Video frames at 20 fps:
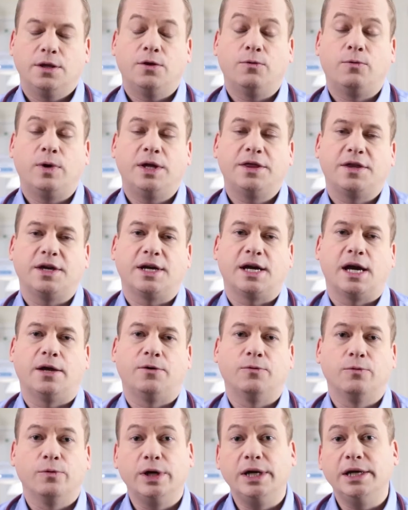The one thing I'd
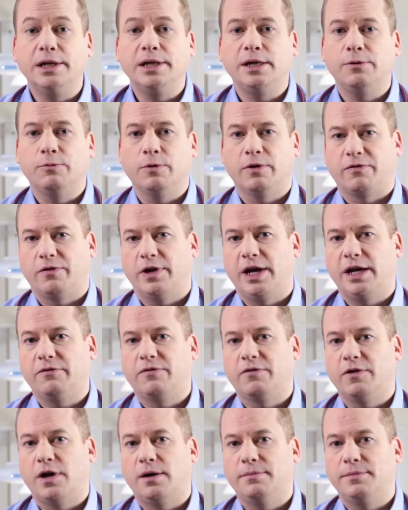really refrain
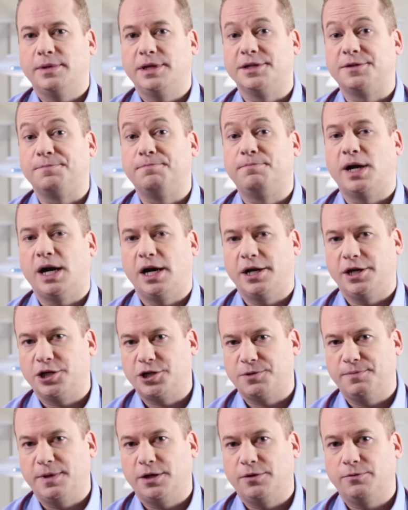from is
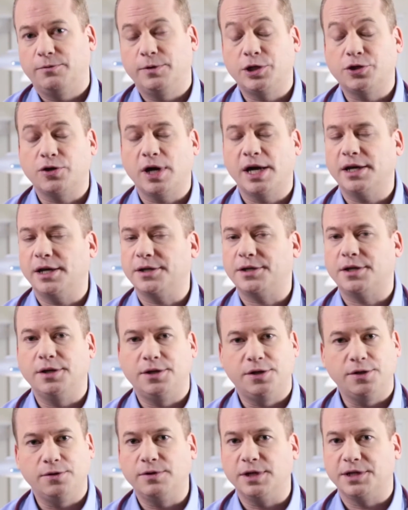punishment. We try not to
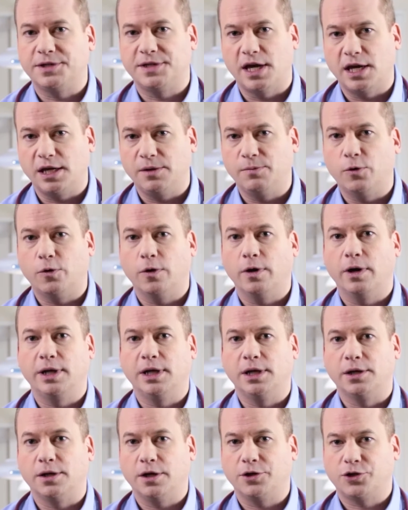do this anymore
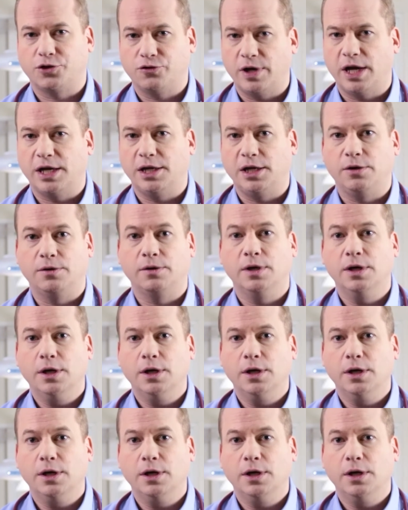in our training.